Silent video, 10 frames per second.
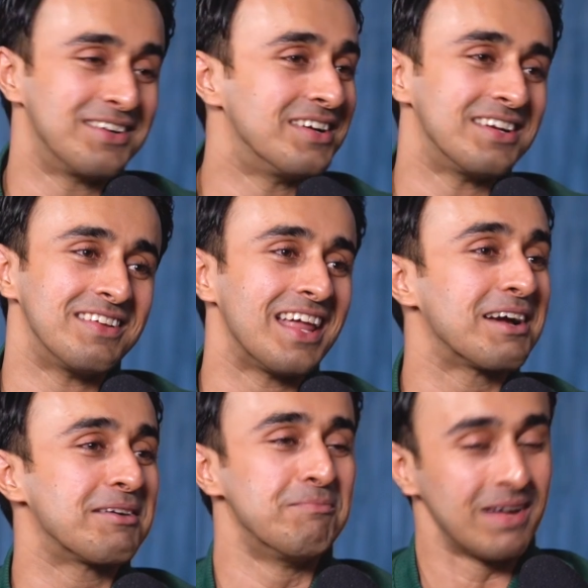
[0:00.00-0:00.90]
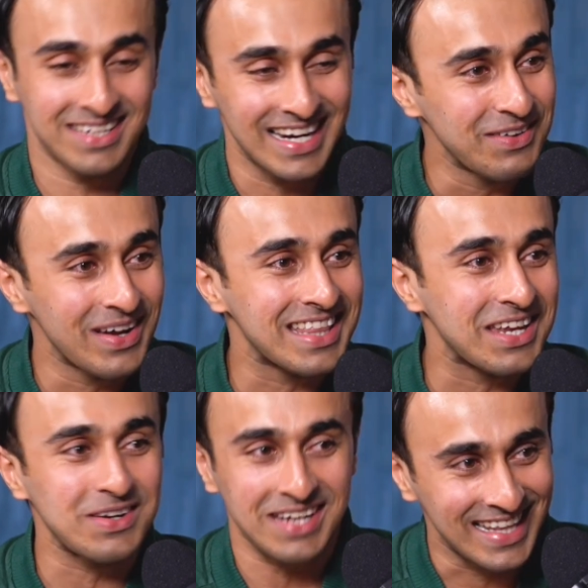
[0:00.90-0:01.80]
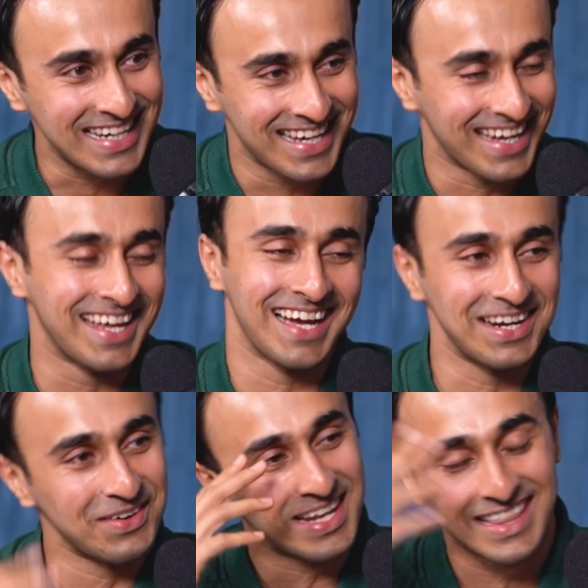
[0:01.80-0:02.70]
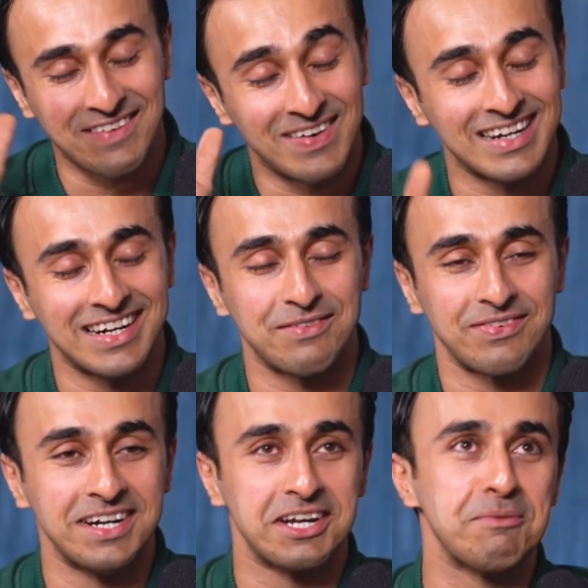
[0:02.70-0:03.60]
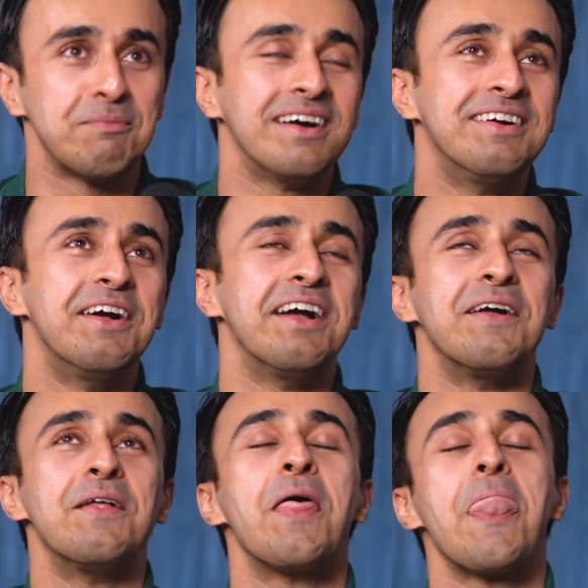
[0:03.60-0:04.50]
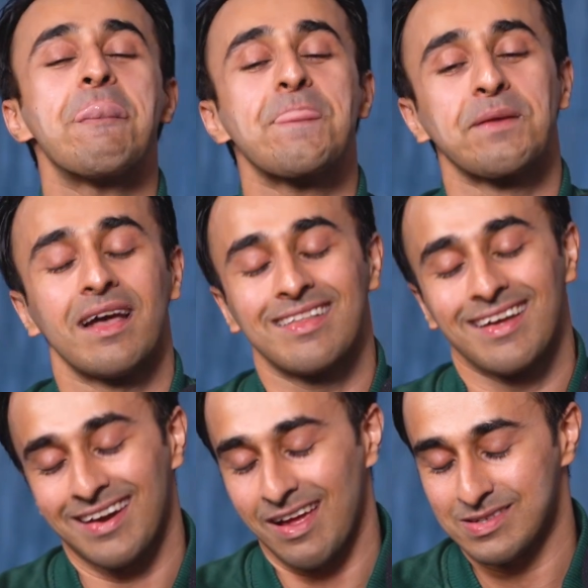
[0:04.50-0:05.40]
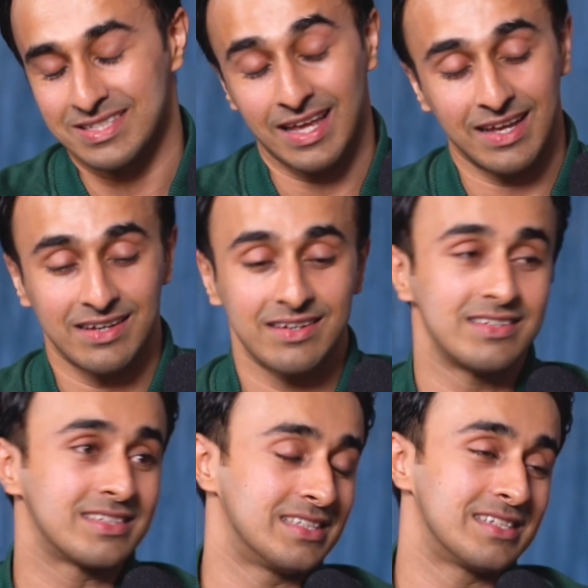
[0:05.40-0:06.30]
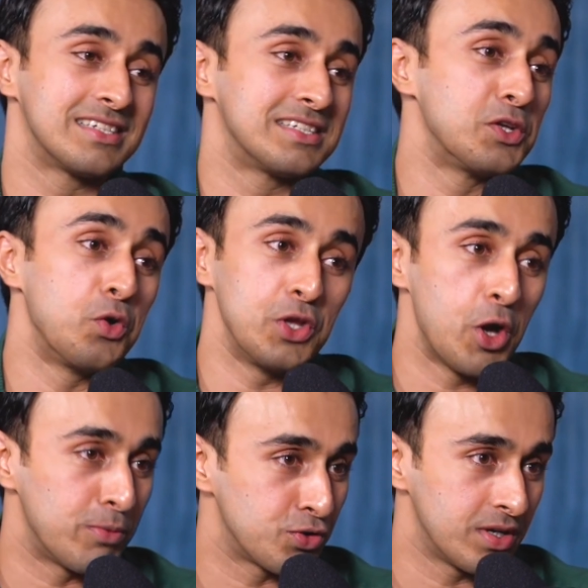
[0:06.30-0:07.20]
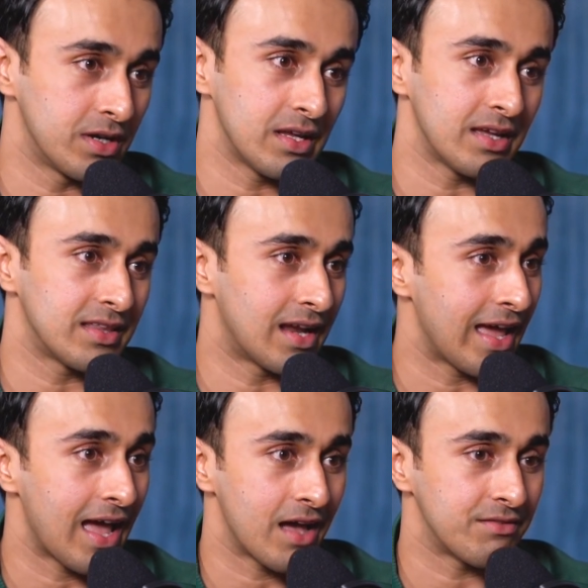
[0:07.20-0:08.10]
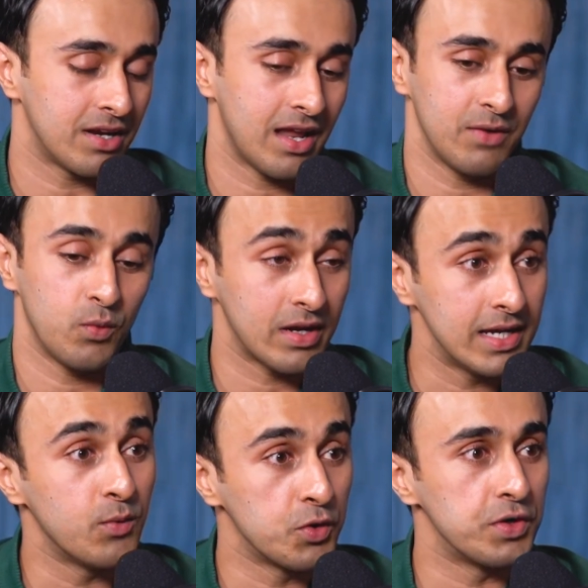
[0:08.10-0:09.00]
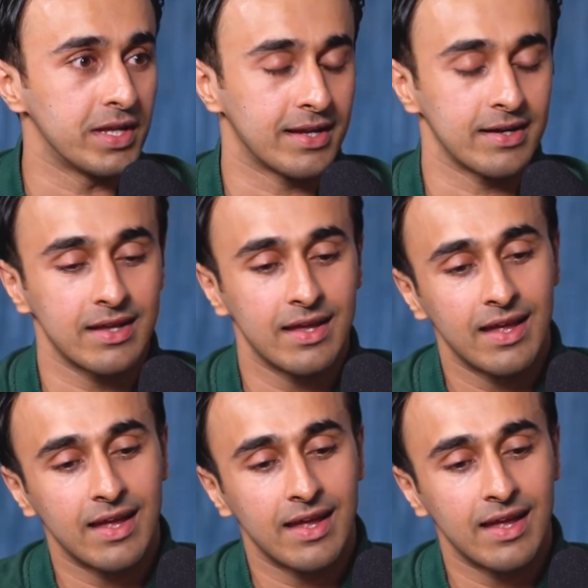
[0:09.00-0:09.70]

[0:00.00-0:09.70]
bachcha nahi hoega, tere ko shaadi nahi karega. You know, they went on a different trip. And then I was like, listen, this is the only opportunity that I have and I really want to take it.